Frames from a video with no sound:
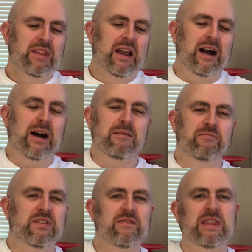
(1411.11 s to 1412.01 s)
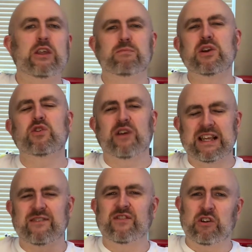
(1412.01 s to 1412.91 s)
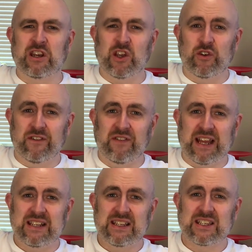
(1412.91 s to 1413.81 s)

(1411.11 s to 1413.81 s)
Now, the Mercator has a fairly low defense,